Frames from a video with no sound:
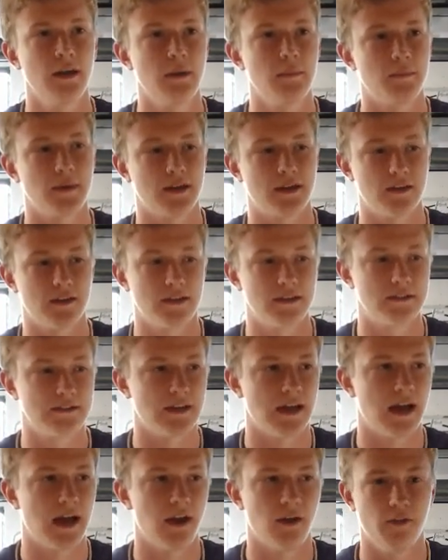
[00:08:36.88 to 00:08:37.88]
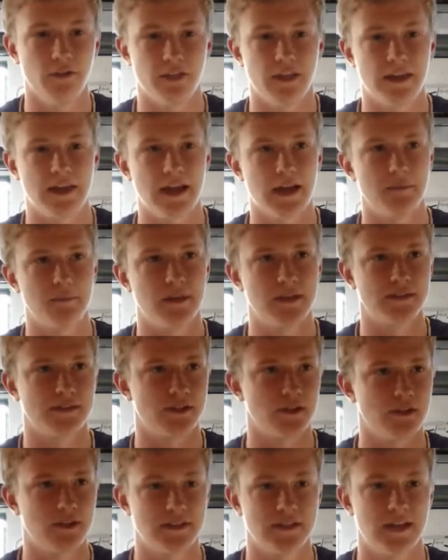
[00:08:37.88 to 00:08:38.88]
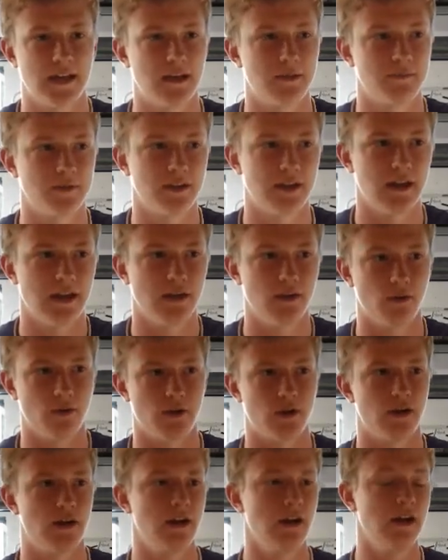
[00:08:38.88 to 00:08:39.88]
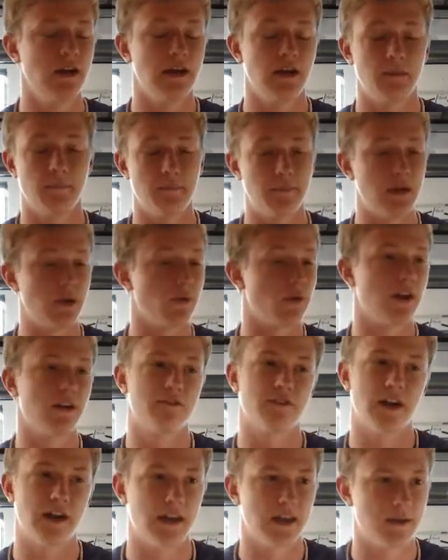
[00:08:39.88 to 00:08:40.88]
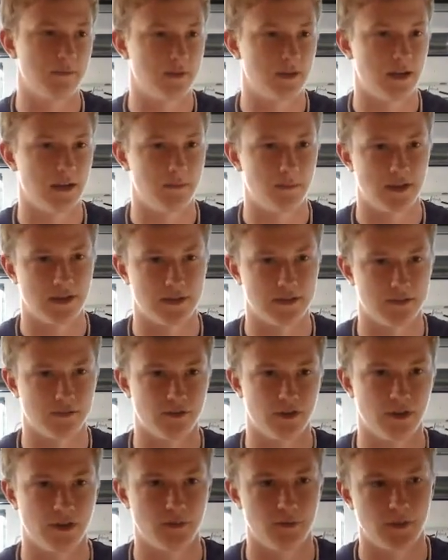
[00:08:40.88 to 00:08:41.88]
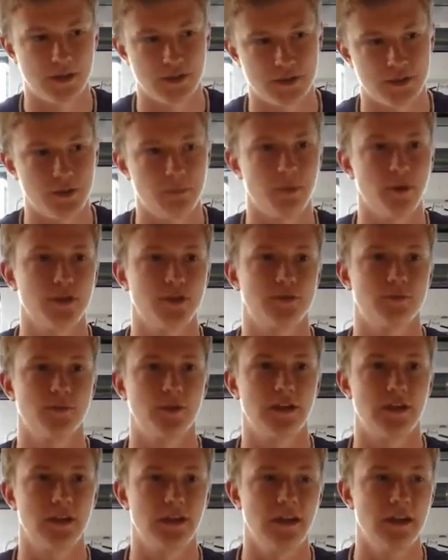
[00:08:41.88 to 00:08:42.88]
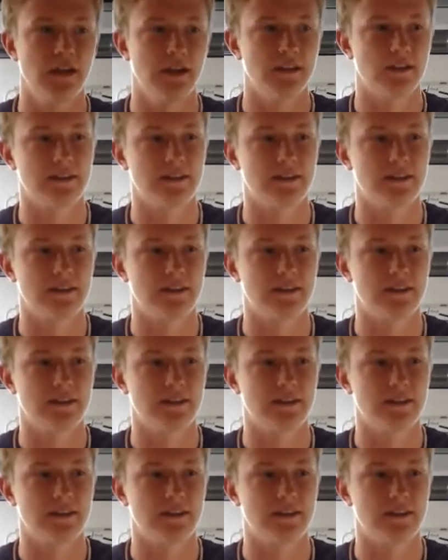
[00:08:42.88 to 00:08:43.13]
because I don't think I'd be as good as I am today or be whatever I am today because of her, because she pushed me. The